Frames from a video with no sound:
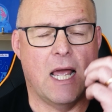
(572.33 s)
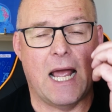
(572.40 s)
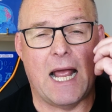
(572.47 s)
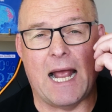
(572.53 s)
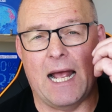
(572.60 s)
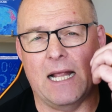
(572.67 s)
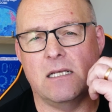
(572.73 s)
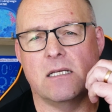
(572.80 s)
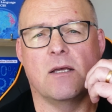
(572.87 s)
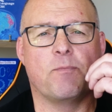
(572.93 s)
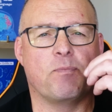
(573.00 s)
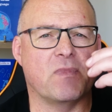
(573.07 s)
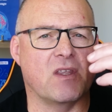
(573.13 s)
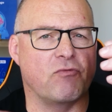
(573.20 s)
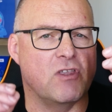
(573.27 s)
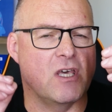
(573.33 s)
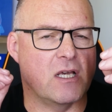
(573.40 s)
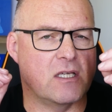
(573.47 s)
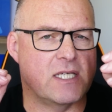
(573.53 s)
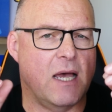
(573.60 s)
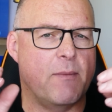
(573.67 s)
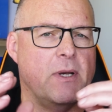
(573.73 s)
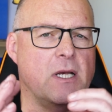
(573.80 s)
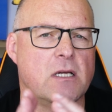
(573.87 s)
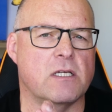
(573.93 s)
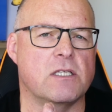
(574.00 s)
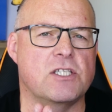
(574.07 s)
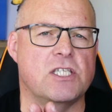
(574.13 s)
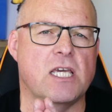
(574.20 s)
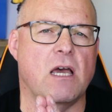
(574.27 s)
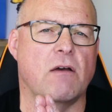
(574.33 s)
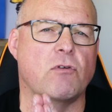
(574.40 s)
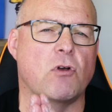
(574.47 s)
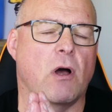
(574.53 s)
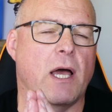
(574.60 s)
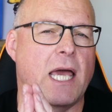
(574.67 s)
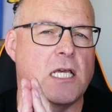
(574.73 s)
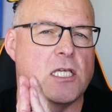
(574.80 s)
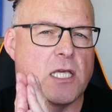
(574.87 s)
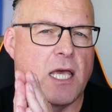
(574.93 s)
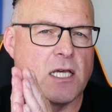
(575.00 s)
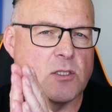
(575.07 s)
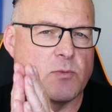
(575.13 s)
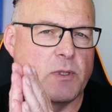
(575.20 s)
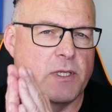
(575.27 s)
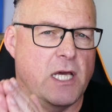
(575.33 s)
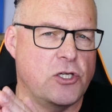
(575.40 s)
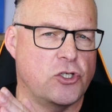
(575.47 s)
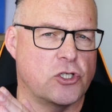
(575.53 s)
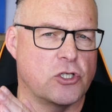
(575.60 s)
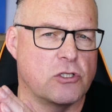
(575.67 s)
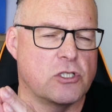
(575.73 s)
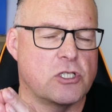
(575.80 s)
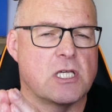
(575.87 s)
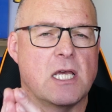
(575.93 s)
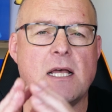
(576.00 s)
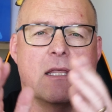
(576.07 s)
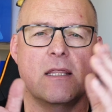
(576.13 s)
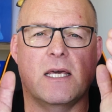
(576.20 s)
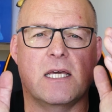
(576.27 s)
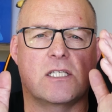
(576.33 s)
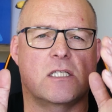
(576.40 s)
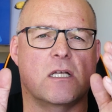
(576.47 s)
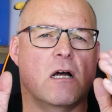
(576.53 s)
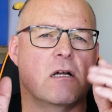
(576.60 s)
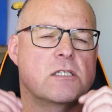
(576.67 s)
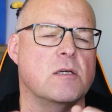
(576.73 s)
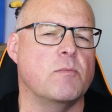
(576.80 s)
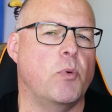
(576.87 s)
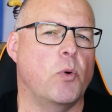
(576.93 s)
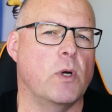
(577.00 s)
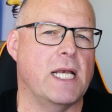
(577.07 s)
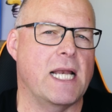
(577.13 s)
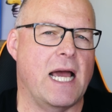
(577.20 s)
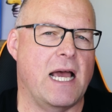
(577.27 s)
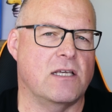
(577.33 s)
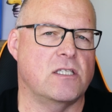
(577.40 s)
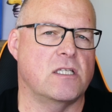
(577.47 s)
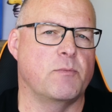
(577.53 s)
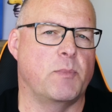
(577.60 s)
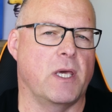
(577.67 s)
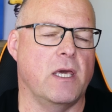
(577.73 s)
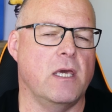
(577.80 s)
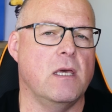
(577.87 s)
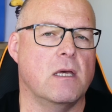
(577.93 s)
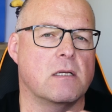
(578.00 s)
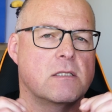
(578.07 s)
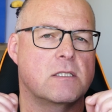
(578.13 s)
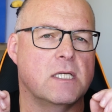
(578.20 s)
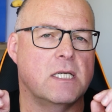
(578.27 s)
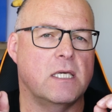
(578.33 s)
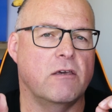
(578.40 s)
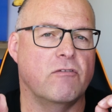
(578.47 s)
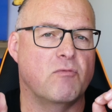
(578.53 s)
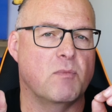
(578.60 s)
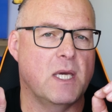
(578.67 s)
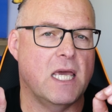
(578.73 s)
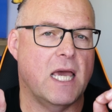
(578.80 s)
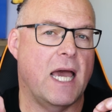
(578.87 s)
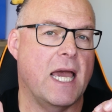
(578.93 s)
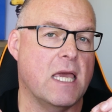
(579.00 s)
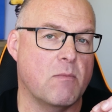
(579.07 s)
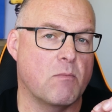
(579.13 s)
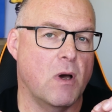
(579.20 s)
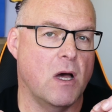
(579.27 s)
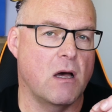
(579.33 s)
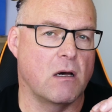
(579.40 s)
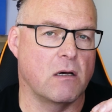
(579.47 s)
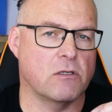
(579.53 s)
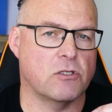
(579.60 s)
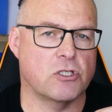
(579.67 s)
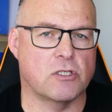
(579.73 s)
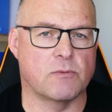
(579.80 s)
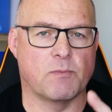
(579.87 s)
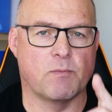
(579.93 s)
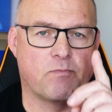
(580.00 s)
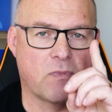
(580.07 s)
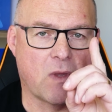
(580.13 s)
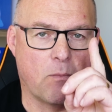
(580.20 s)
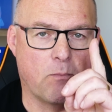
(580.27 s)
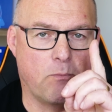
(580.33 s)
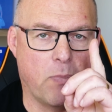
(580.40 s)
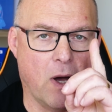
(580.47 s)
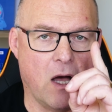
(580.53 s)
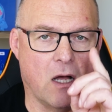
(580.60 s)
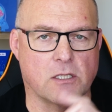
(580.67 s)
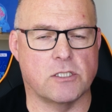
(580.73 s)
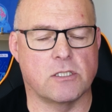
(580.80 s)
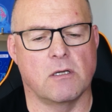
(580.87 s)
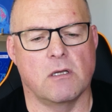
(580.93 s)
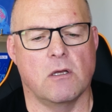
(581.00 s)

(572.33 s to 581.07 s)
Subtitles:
and if the examiner can see I've got 8 explanations, their starting point has to be to give me 8 marks. But